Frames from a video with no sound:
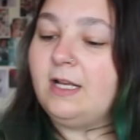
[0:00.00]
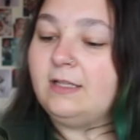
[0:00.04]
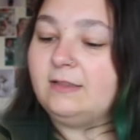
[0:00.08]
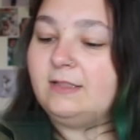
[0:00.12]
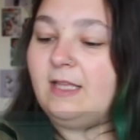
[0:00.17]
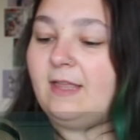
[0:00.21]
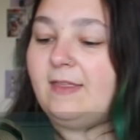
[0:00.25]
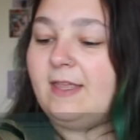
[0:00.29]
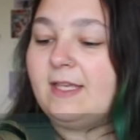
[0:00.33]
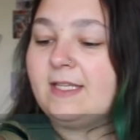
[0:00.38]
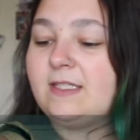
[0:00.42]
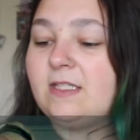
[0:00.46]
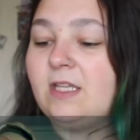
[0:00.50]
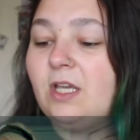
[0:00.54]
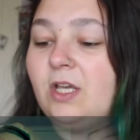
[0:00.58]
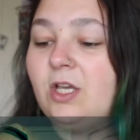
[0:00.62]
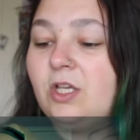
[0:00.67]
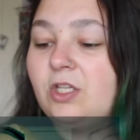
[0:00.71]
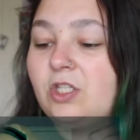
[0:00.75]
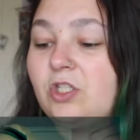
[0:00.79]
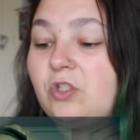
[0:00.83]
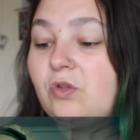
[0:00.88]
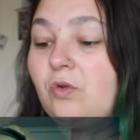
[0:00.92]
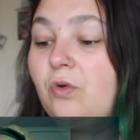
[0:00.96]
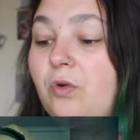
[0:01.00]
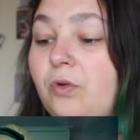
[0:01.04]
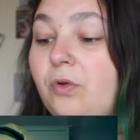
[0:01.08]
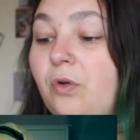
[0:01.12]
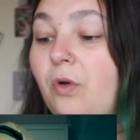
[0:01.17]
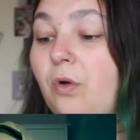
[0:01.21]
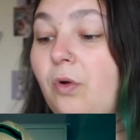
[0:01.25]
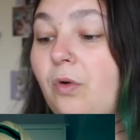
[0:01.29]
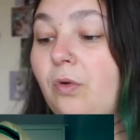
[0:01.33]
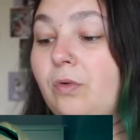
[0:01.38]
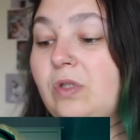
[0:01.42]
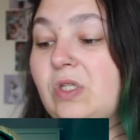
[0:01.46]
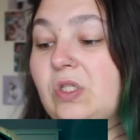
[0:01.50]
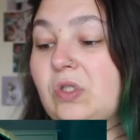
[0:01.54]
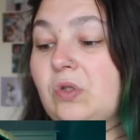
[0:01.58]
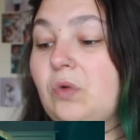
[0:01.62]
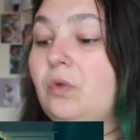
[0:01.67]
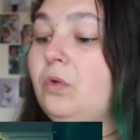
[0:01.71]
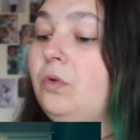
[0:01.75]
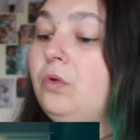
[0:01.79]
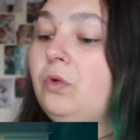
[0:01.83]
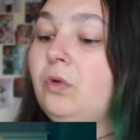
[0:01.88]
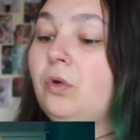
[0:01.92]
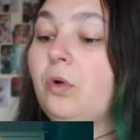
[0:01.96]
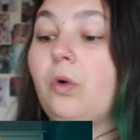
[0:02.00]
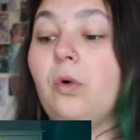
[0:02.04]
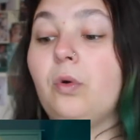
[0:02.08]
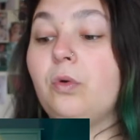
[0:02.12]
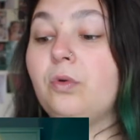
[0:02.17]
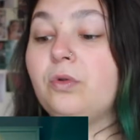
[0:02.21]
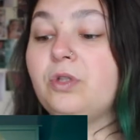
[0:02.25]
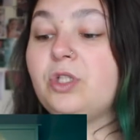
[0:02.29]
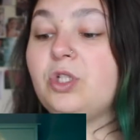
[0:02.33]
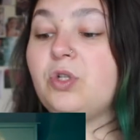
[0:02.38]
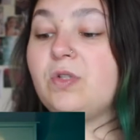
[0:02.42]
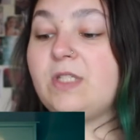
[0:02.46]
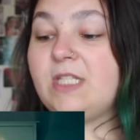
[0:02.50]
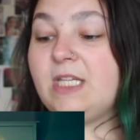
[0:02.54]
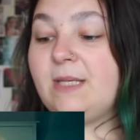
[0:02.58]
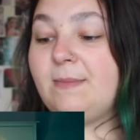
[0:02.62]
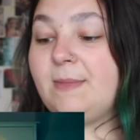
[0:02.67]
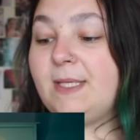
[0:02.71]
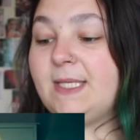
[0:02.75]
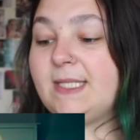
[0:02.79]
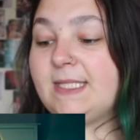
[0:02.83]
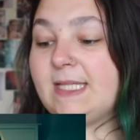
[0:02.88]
Lyrics, stone cold, you see me